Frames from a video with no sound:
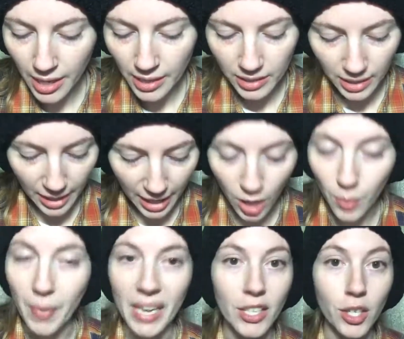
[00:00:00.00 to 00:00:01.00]
It's going to help
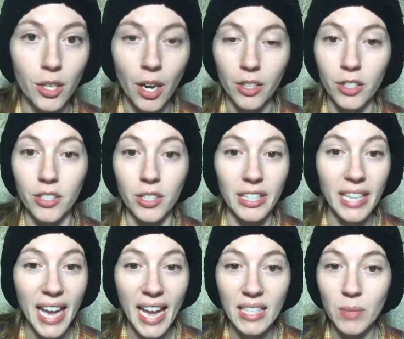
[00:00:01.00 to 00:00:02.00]
make your colors
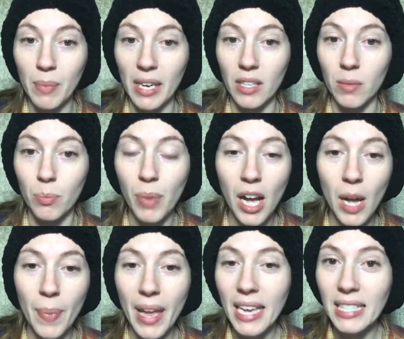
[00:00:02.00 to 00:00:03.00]
last, make them
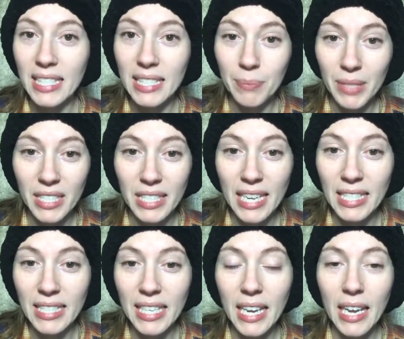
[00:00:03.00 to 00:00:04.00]
pop. Hey, Miss
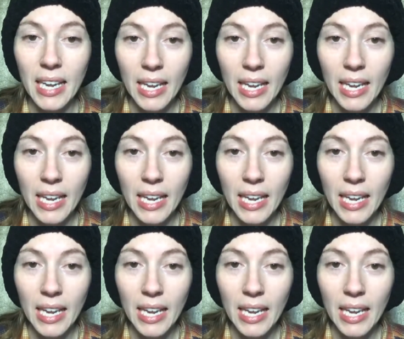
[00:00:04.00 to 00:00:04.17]
Stacy.